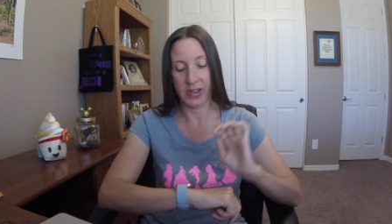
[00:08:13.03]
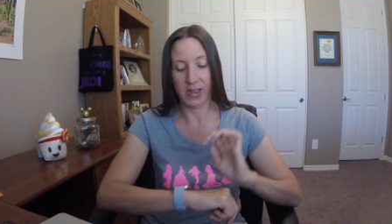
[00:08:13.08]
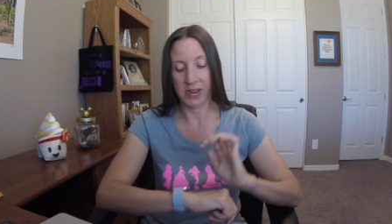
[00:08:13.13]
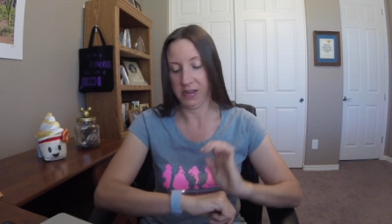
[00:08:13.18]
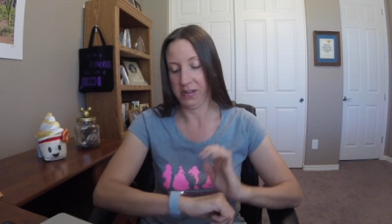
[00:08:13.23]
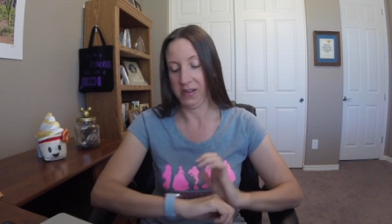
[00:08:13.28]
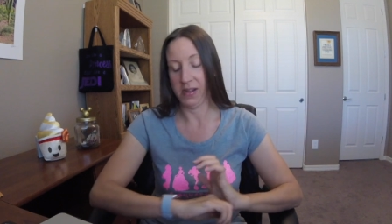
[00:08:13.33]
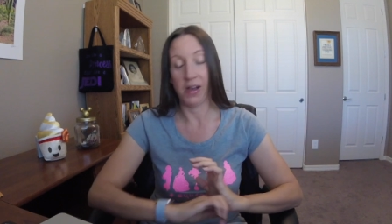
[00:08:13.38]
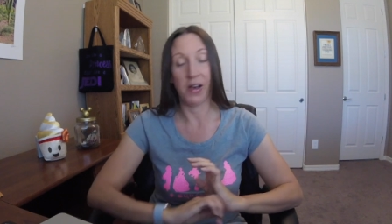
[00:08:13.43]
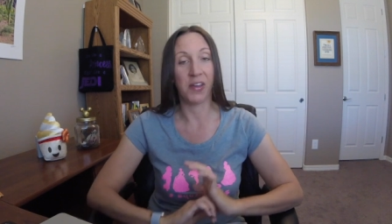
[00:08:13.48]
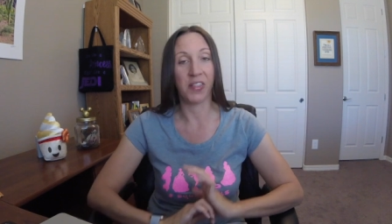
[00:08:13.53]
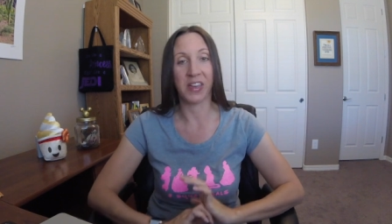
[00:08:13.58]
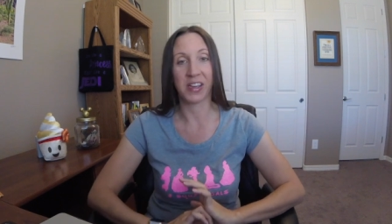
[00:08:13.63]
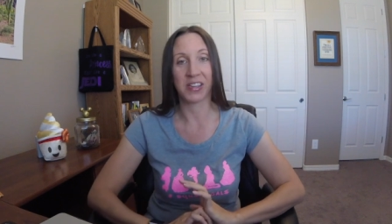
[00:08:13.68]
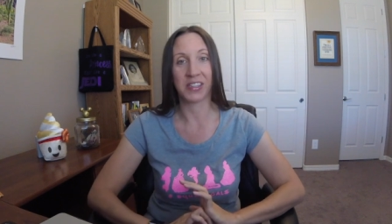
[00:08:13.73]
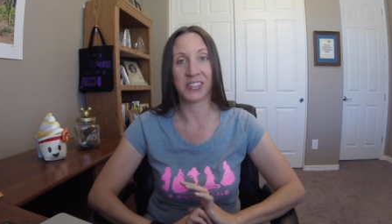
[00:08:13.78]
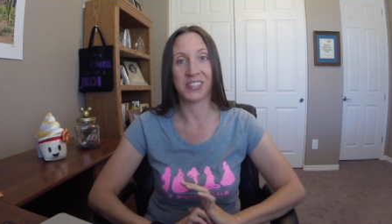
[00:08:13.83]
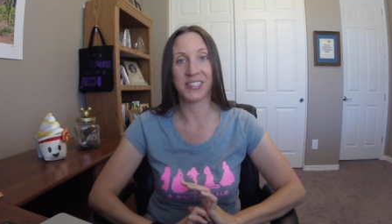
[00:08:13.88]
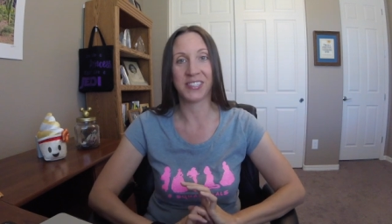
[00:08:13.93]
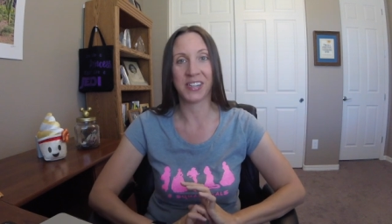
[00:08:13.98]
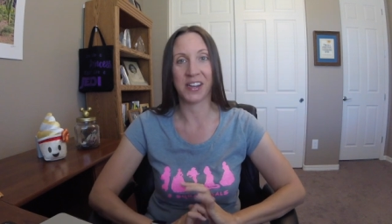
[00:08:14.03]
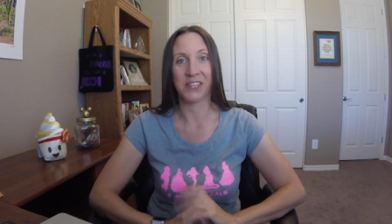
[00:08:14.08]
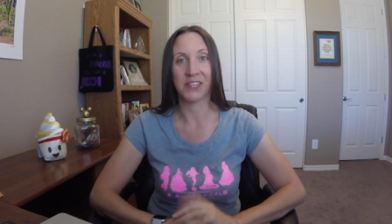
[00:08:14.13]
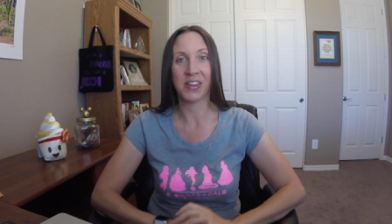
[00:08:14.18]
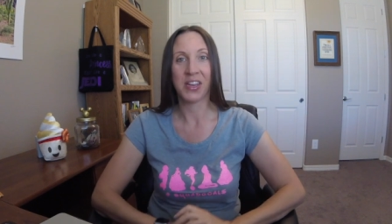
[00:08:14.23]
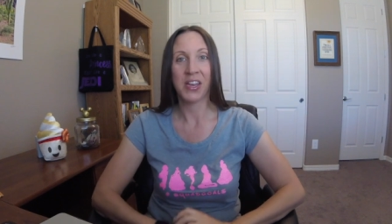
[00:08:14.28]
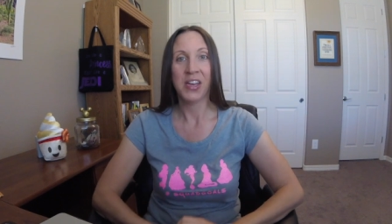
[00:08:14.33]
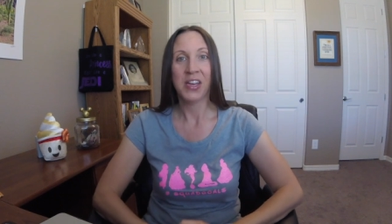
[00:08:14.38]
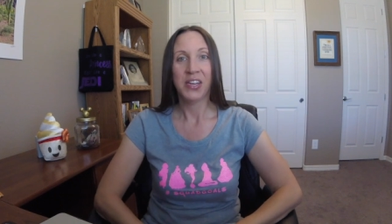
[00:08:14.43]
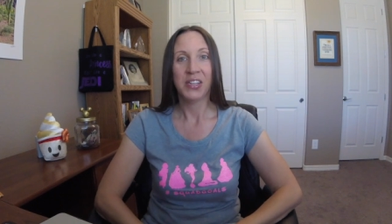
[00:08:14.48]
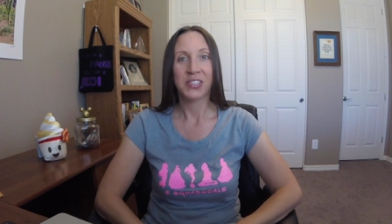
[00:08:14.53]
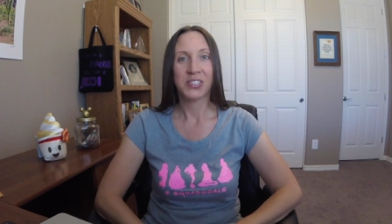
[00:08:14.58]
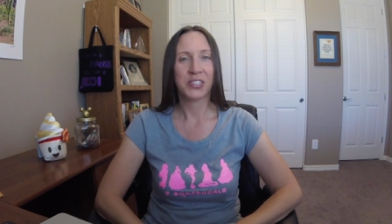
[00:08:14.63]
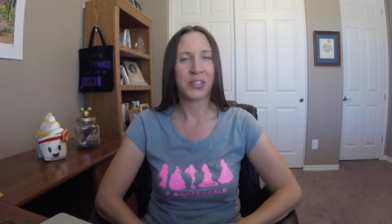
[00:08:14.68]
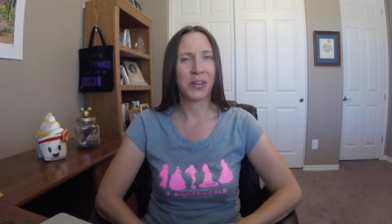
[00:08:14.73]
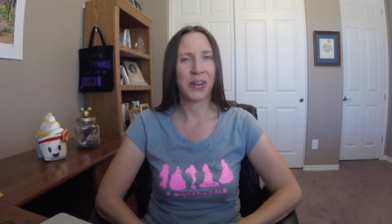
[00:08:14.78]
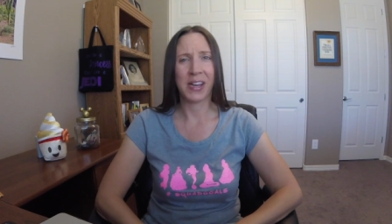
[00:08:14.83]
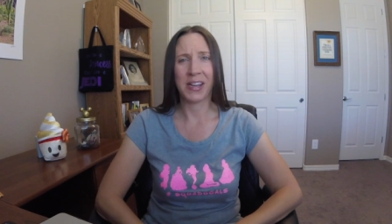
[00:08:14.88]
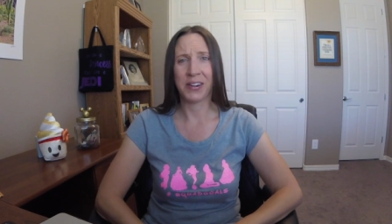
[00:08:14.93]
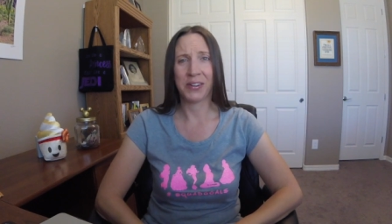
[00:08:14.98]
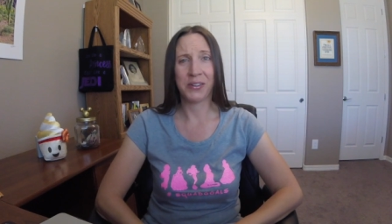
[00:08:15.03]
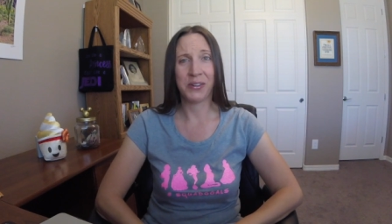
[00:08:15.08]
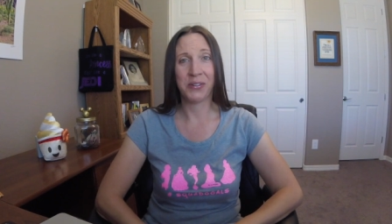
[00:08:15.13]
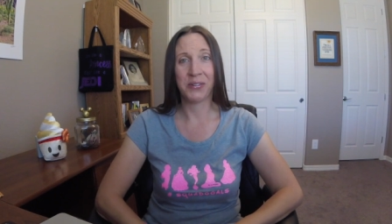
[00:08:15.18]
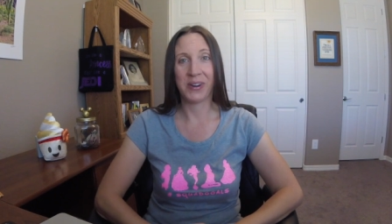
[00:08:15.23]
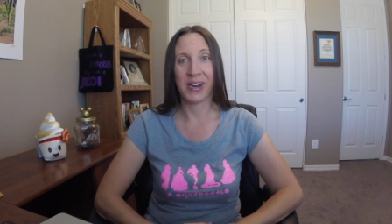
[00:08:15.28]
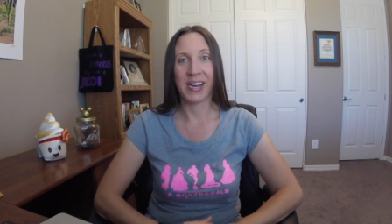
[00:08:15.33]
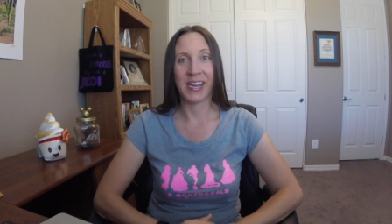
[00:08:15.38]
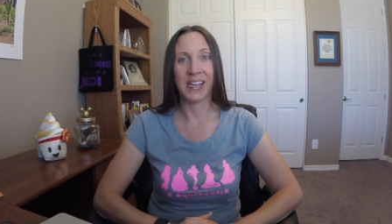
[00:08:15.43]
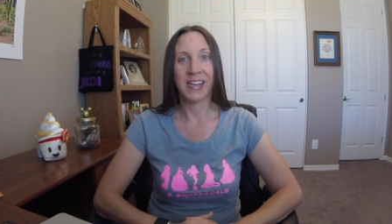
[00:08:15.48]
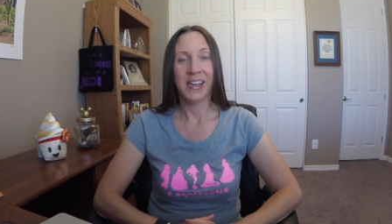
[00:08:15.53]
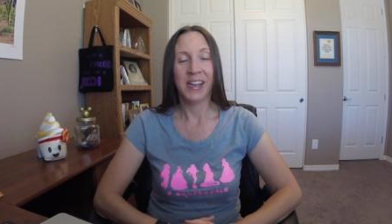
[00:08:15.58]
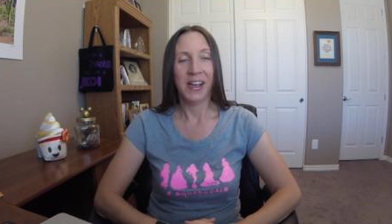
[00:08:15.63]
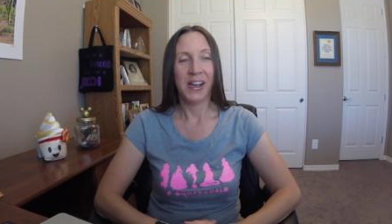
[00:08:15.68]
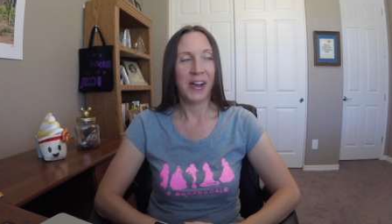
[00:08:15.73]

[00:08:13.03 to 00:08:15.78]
and all that good stuff. So I don't know why.